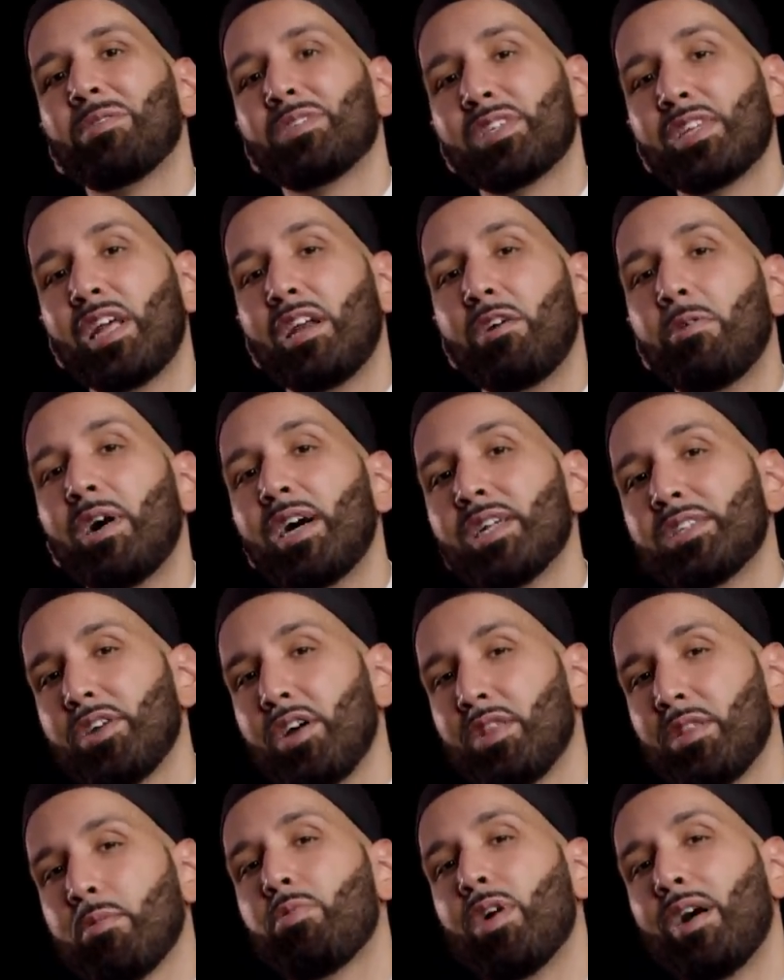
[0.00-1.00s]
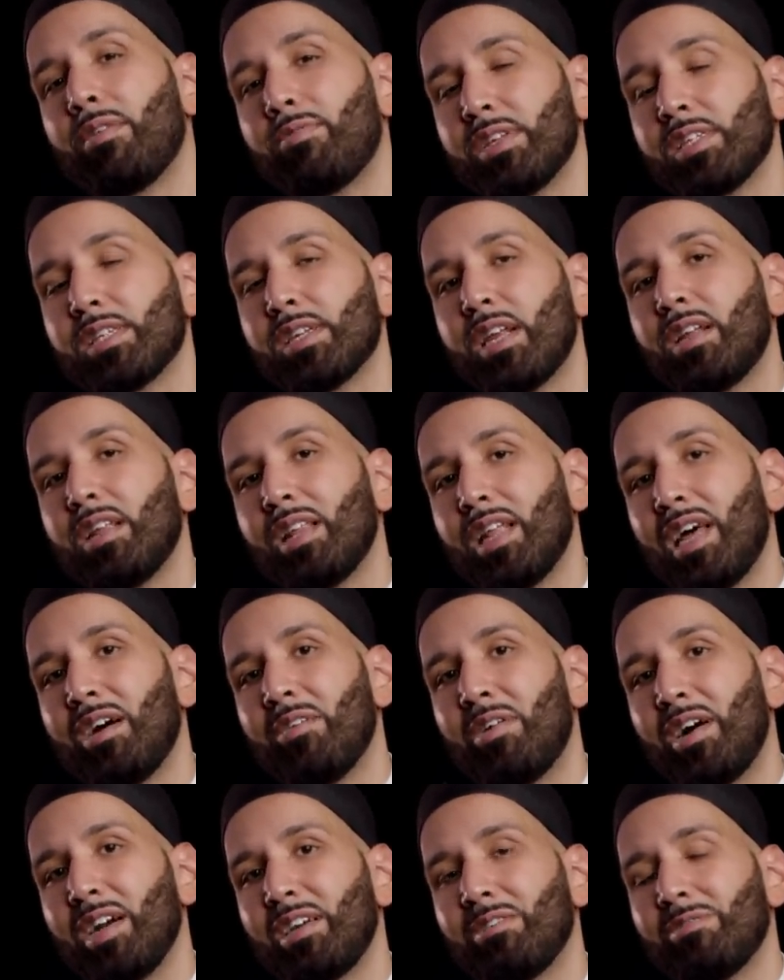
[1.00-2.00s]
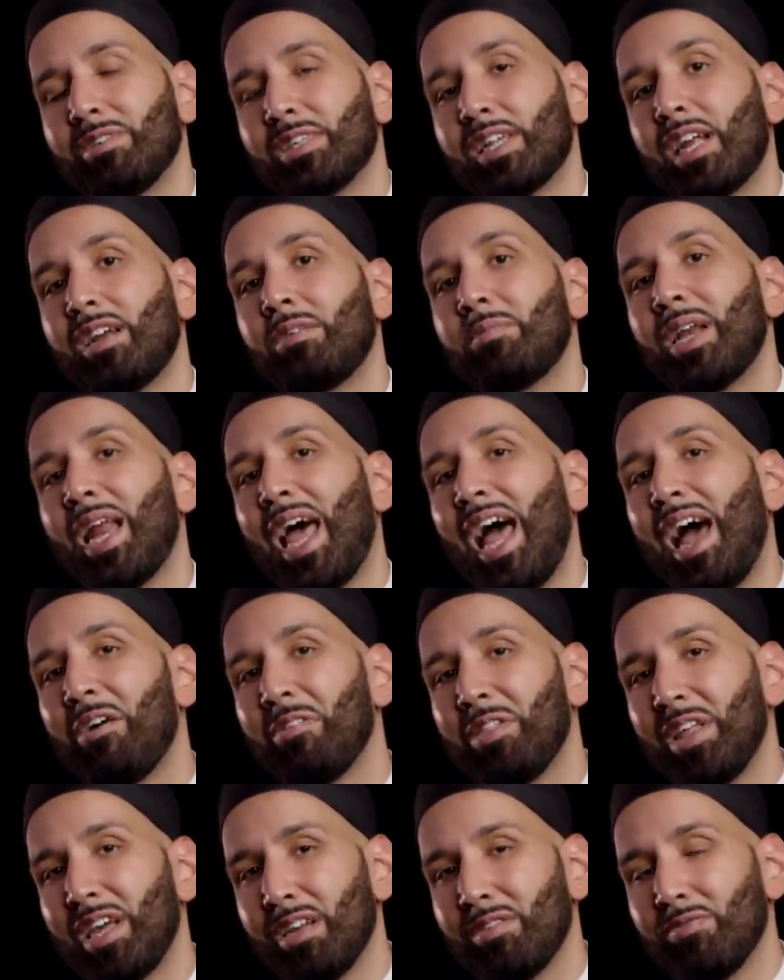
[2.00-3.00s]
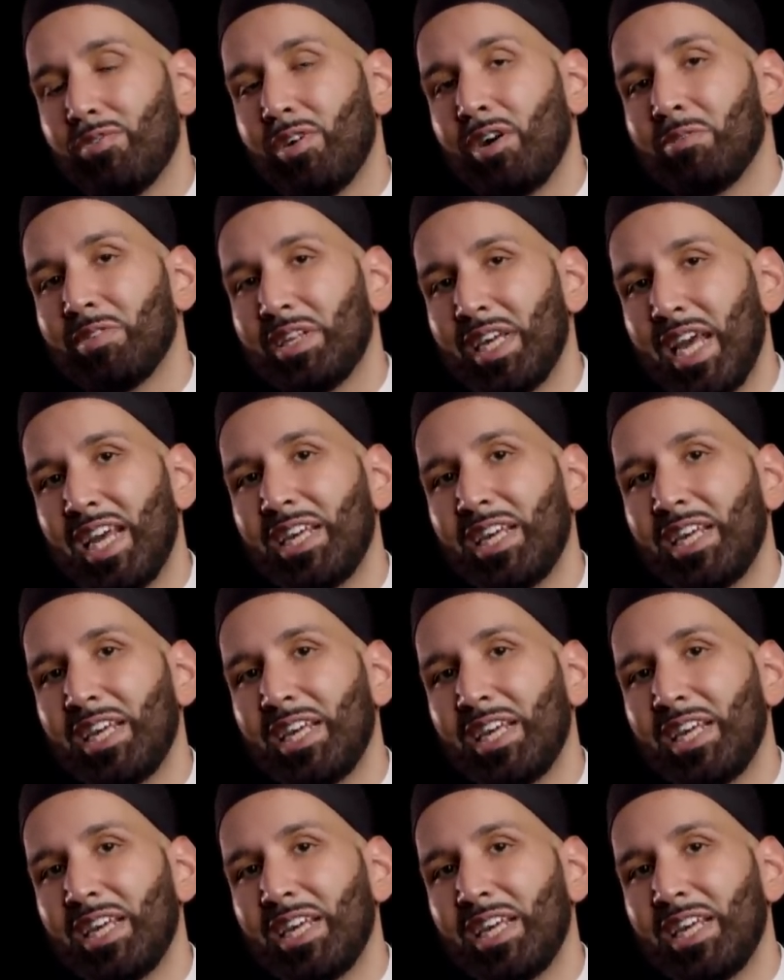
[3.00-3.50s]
salawat on the Prophet sallallahu alaihi wasallam and how they involve the